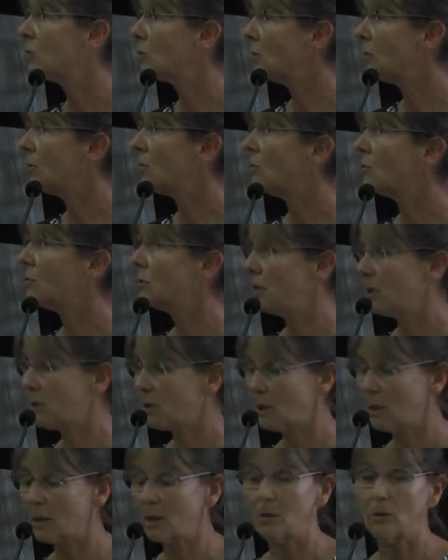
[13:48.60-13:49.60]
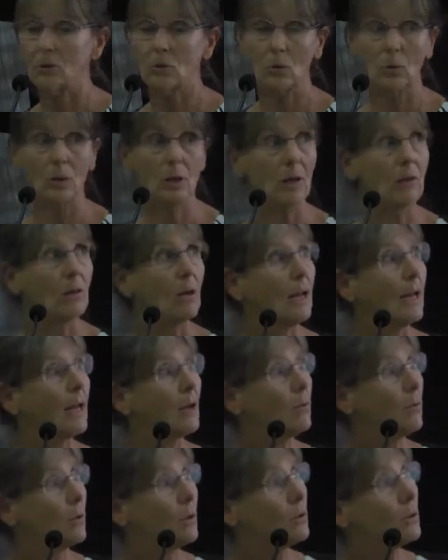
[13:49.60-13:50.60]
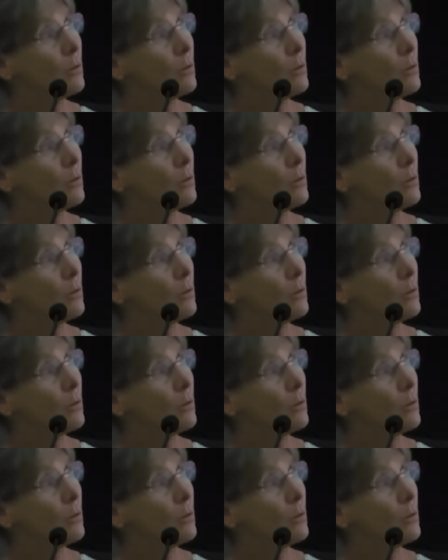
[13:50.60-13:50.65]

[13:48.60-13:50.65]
you teach English or another language.